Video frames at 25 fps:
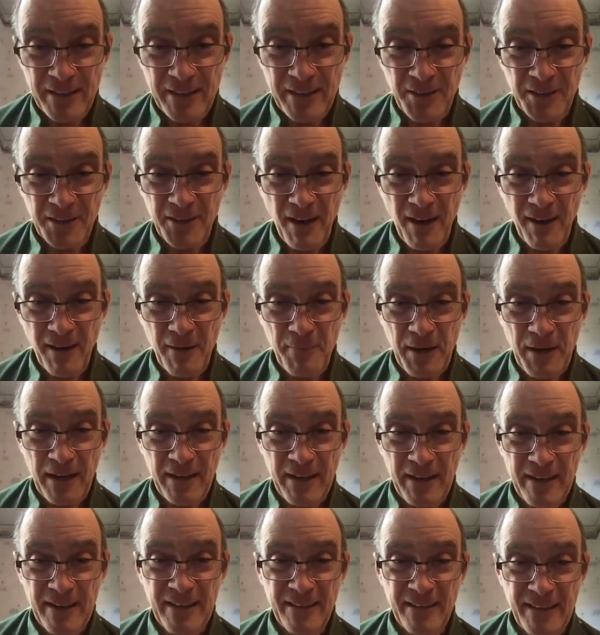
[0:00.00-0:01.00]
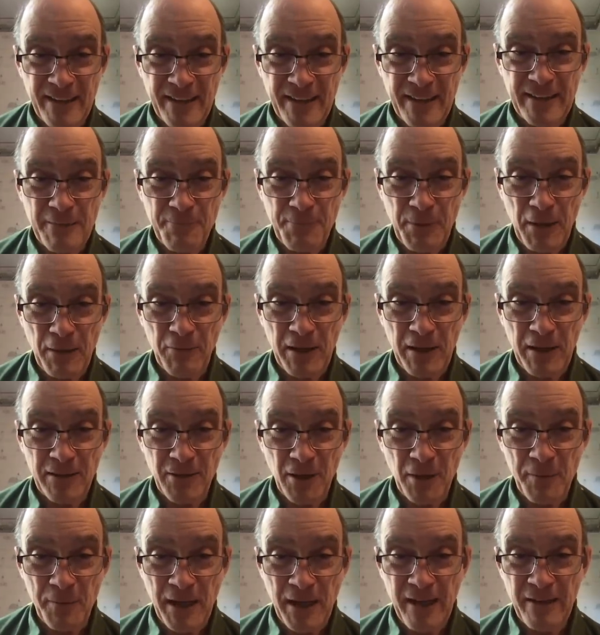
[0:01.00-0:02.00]
to talk about anything in the public
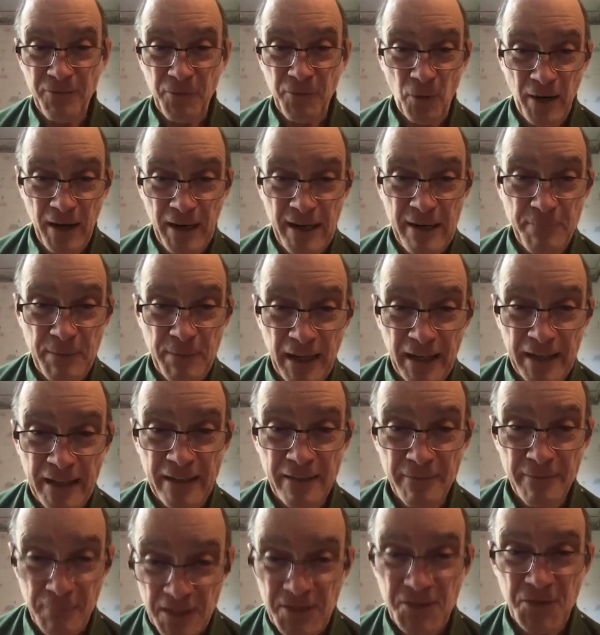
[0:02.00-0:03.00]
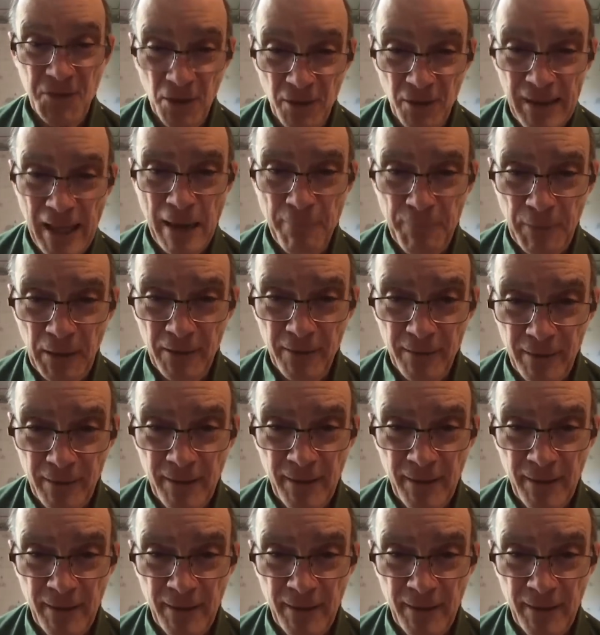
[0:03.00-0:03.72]
domain for anybody, Mr. Clapper.